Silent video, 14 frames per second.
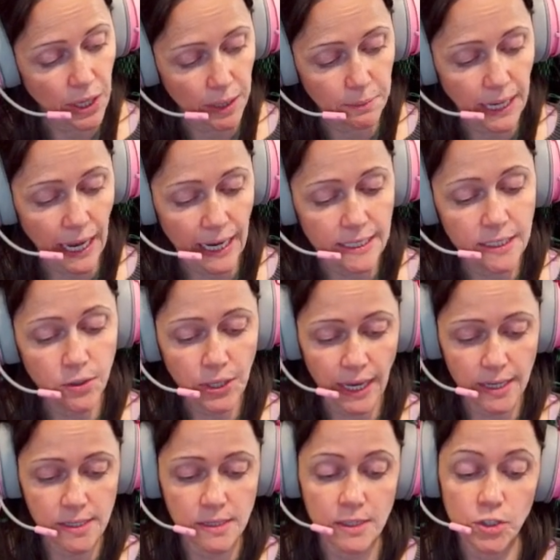my ideal
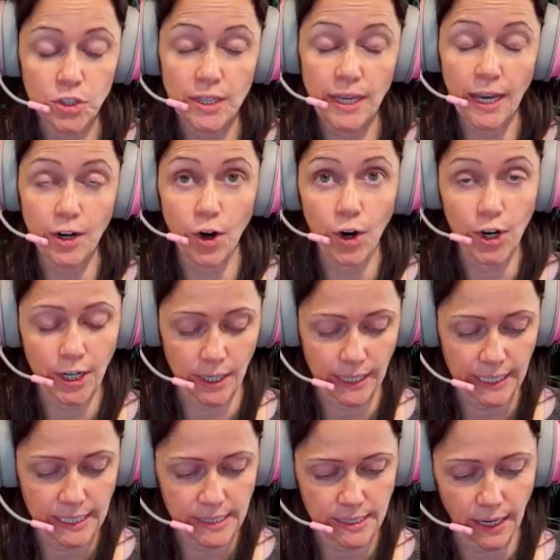gas law to that
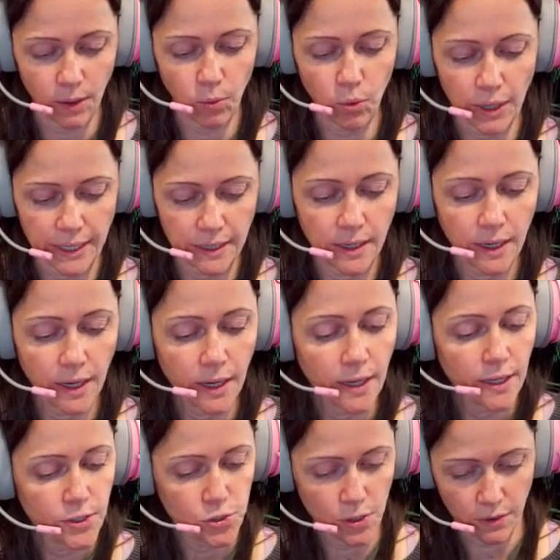argon at state 1.
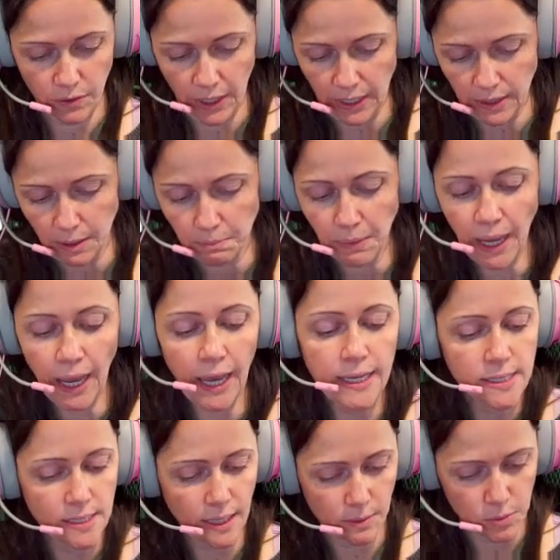So I've got the
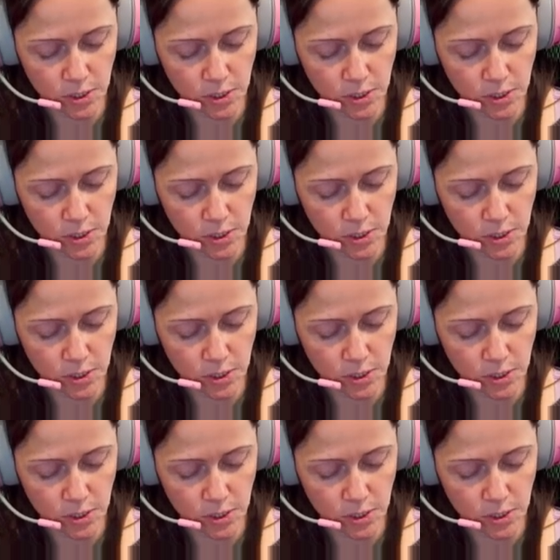mass times the